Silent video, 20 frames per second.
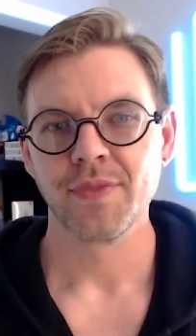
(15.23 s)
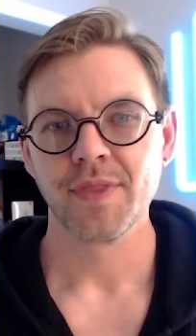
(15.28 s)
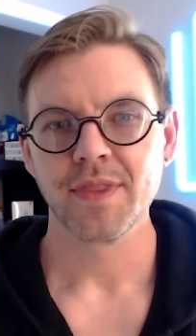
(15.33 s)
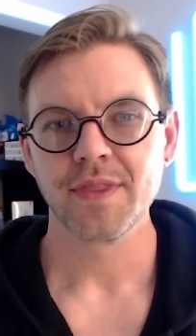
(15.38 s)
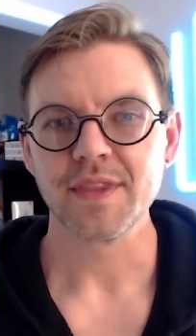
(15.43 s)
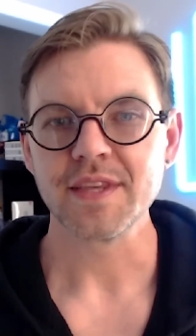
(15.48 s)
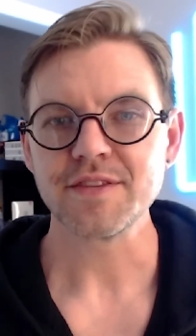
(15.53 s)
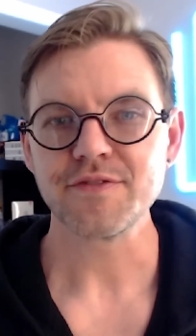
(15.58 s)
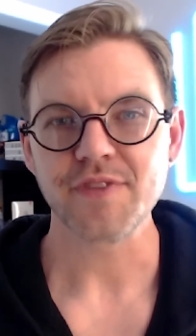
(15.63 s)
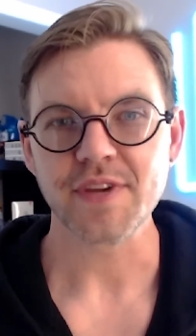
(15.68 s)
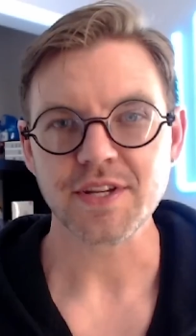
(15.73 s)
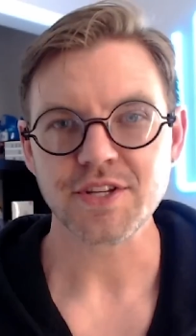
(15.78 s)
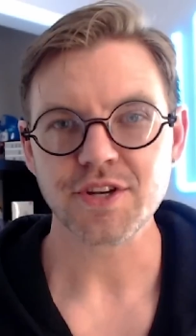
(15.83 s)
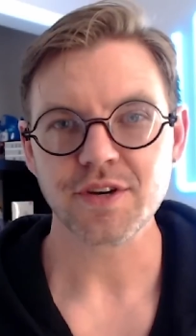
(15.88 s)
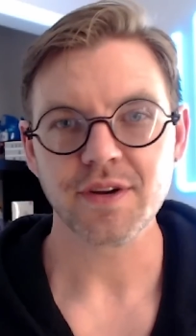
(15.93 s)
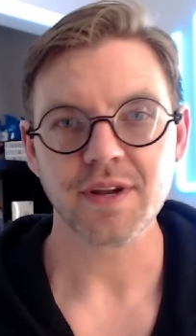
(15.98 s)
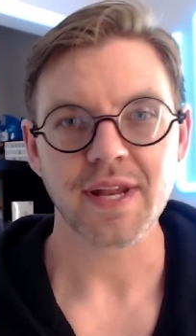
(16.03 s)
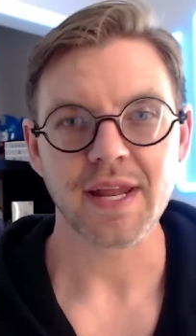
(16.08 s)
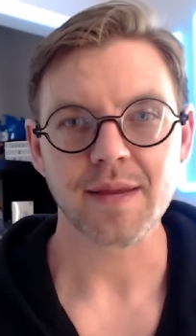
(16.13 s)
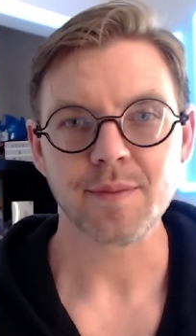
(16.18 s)
This feature
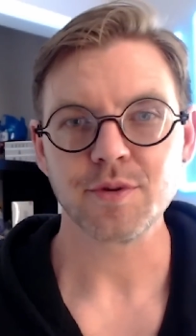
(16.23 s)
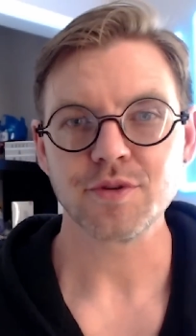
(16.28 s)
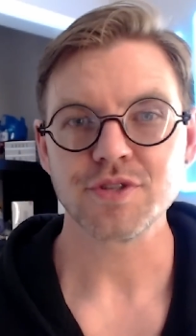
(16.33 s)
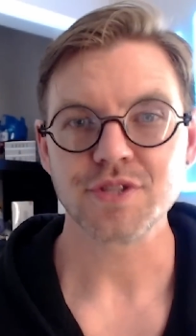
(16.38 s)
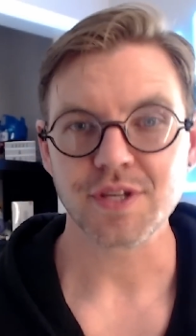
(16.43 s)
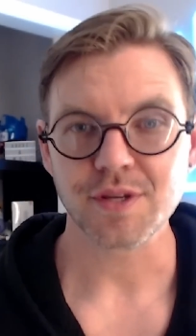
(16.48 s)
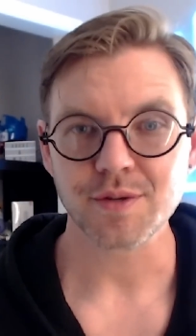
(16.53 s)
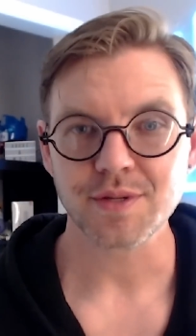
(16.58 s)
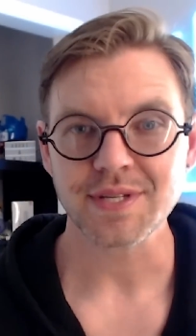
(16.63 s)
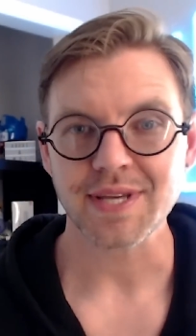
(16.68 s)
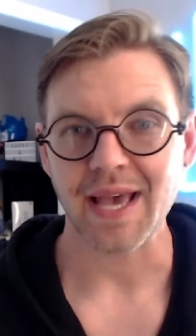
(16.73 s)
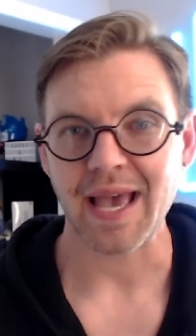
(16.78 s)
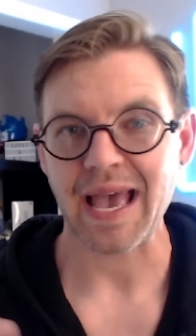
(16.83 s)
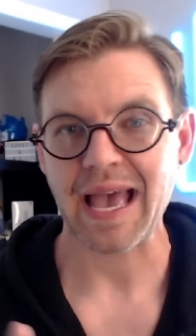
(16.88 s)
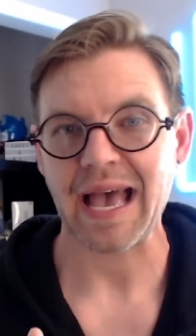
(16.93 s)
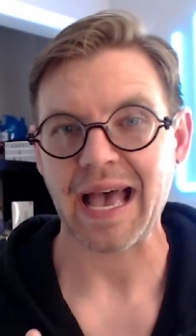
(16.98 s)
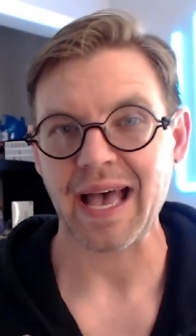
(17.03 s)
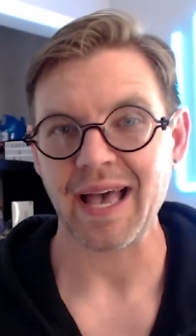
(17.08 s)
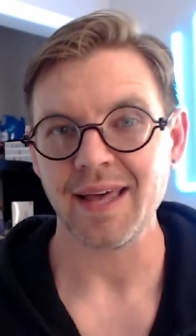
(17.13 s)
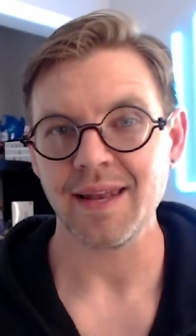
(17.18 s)
enables you to
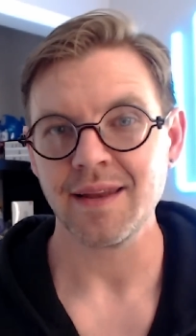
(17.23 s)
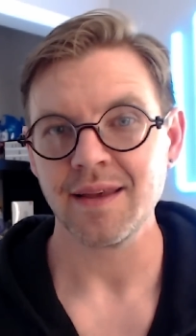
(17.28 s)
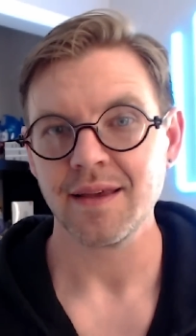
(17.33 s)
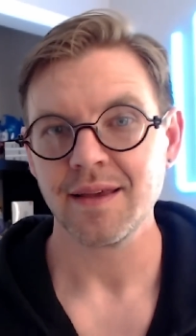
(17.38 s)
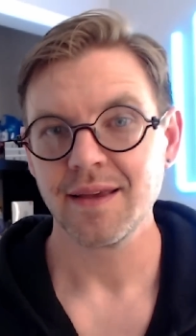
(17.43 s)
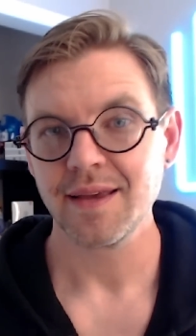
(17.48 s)
add,